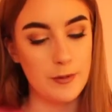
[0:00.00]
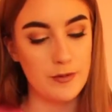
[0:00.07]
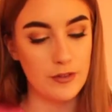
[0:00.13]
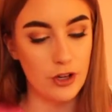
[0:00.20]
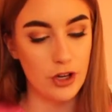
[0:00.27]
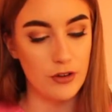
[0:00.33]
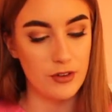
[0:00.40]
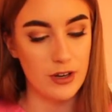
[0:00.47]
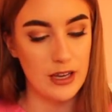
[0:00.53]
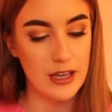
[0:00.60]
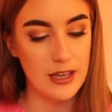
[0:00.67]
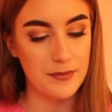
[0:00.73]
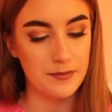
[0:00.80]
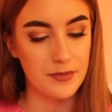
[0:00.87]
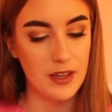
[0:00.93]

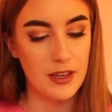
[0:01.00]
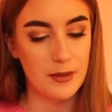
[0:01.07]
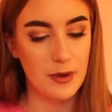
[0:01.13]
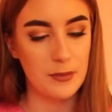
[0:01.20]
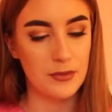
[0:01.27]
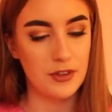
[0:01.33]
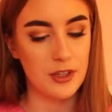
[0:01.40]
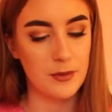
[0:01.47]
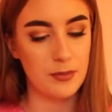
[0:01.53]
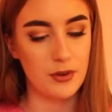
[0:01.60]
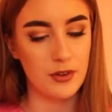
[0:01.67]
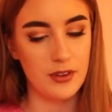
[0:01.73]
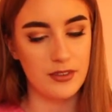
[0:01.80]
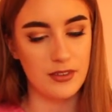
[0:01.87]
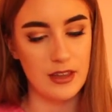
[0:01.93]
florally. But I'm just going to
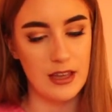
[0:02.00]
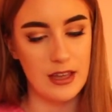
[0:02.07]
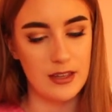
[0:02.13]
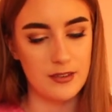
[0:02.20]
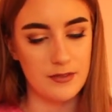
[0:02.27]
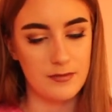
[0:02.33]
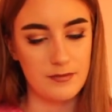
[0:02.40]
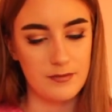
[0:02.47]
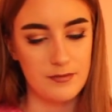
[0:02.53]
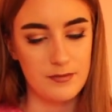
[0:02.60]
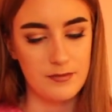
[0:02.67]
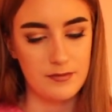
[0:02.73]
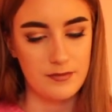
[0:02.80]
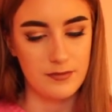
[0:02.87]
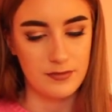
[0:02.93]
put this in
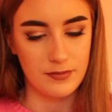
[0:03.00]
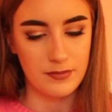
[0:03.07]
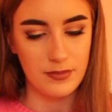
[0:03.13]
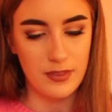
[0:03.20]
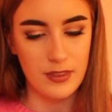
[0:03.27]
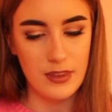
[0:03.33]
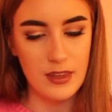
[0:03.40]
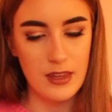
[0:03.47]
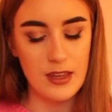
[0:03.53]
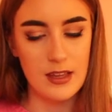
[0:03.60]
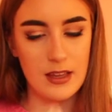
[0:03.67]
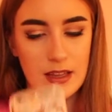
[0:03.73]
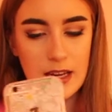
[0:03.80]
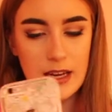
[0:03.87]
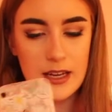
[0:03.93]

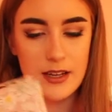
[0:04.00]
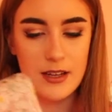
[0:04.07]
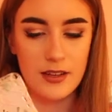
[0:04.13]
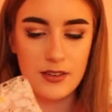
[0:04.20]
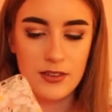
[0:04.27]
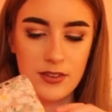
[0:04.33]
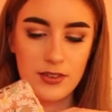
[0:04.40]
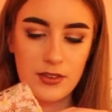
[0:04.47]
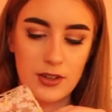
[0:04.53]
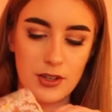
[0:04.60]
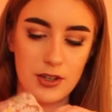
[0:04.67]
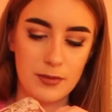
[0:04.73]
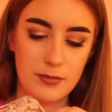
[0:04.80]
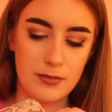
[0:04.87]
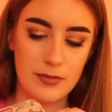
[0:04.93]
like
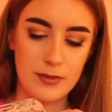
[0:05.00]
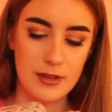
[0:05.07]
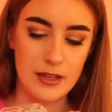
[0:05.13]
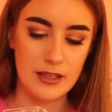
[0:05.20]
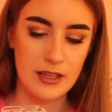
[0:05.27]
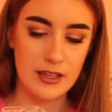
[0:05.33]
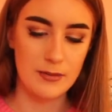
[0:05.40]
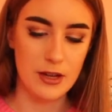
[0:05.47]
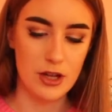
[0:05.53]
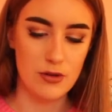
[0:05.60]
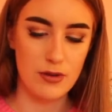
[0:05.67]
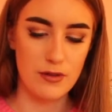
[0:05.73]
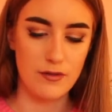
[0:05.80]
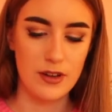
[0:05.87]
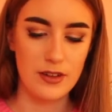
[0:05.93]
so. You need to make
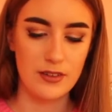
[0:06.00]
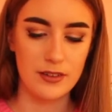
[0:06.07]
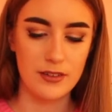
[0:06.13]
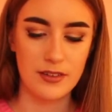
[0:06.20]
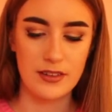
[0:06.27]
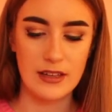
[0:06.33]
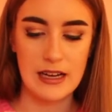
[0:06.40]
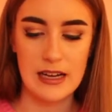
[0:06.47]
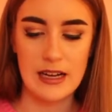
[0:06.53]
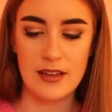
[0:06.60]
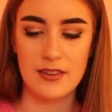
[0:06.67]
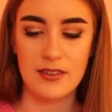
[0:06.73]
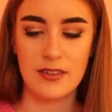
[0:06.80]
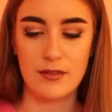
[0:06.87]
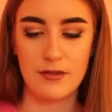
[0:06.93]
sure it fits on the
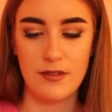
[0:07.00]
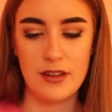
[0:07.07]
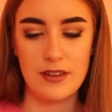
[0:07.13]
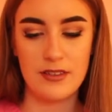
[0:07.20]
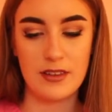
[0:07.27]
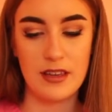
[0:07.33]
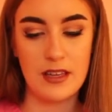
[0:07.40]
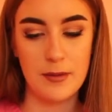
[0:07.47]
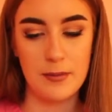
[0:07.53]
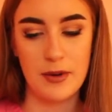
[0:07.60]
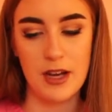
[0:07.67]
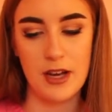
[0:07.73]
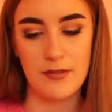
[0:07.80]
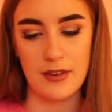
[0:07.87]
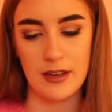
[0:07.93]
sides, fits in
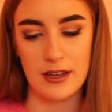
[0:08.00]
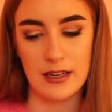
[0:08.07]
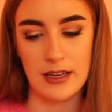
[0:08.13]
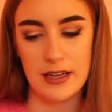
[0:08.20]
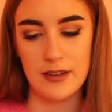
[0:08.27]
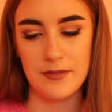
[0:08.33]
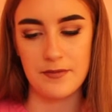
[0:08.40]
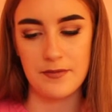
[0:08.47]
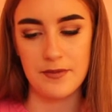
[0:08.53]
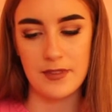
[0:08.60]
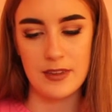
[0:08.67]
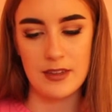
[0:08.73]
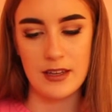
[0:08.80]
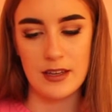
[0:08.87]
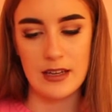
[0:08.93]
perfectly,
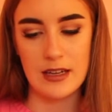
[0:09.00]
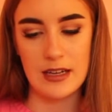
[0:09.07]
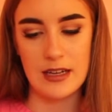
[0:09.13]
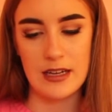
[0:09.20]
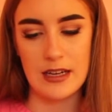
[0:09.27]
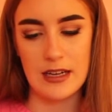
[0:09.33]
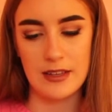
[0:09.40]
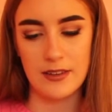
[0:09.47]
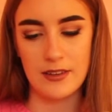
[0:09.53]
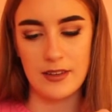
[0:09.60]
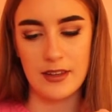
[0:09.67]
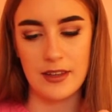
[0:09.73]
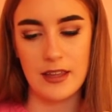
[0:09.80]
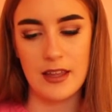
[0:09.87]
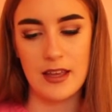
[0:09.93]
and
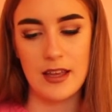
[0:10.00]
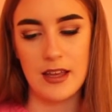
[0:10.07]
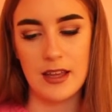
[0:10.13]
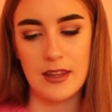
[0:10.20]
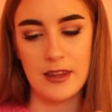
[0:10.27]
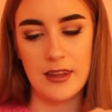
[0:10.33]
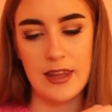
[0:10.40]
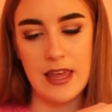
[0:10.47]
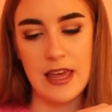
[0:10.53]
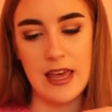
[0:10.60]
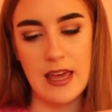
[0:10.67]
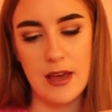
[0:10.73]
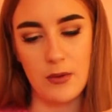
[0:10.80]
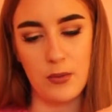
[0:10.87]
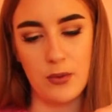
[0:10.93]

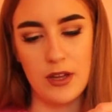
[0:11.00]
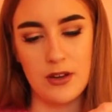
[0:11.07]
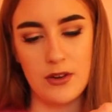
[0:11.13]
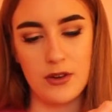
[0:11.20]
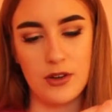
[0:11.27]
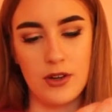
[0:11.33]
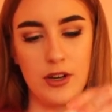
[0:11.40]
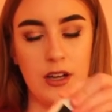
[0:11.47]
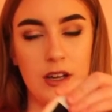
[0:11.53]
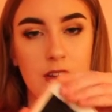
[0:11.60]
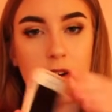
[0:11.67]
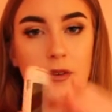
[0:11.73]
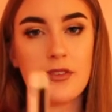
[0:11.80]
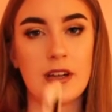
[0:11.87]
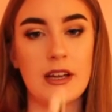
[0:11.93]
there we go. And
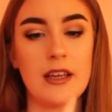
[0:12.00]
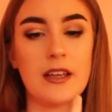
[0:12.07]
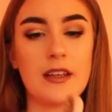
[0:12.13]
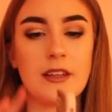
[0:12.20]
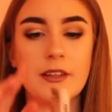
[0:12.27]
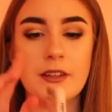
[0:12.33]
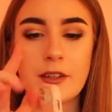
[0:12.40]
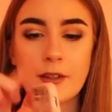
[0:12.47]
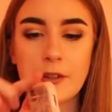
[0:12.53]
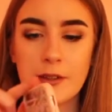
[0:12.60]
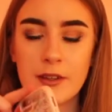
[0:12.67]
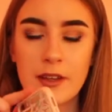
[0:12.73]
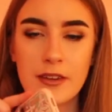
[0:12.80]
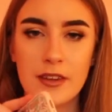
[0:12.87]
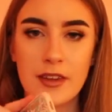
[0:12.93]
obviously
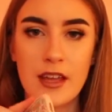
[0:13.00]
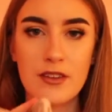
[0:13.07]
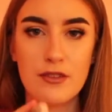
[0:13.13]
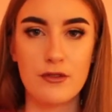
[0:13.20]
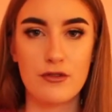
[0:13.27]
these